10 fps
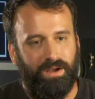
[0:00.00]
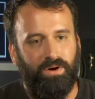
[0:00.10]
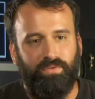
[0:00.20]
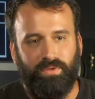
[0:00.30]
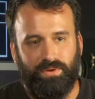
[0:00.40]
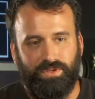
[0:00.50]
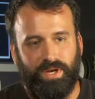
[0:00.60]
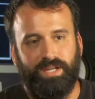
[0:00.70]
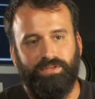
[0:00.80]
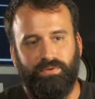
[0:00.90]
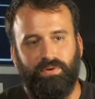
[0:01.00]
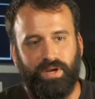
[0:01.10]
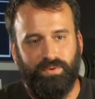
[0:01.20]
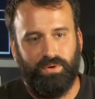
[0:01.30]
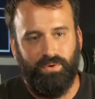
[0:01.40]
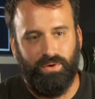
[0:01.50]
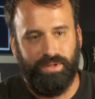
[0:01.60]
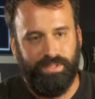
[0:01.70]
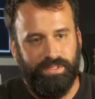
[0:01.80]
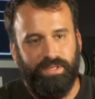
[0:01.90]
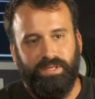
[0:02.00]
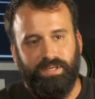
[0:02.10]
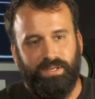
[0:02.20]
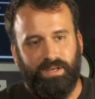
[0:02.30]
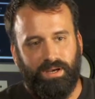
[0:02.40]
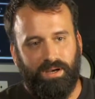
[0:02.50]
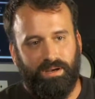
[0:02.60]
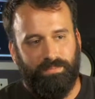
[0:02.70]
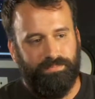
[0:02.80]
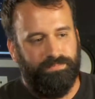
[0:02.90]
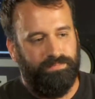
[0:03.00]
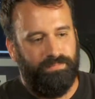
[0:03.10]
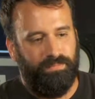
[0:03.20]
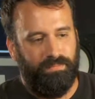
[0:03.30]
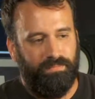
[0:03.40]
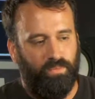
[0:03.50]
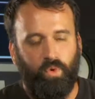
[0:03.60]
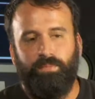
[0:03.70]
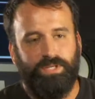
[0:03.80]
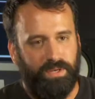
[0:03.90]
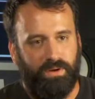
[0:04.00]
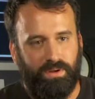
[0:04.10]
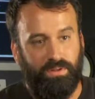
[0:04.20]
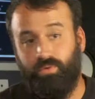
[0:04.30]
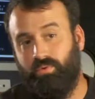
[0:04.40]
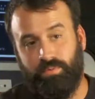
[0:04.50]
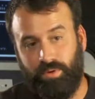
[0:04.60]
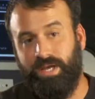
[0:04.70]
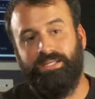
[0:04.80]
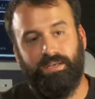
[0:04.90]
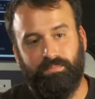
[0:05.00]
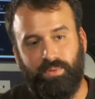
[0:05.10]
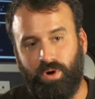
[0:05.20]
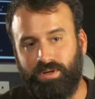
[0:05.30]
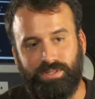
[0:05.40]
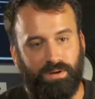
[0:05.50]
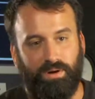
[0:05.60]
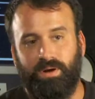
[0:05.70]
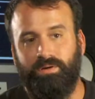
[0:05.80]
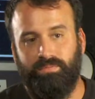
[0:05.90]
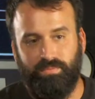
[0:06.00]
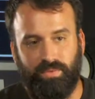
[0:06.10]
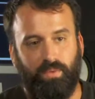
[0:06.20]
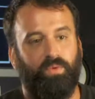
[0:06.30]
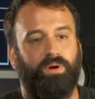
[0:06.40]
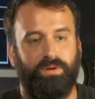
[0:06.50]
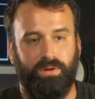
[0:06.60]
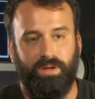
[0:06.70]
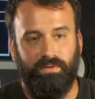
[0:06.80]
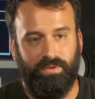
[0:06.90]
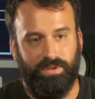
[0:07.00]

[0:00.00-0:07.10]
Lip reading: over those tracks you've already recorded, more material, or replacing parts that weren't good enough on the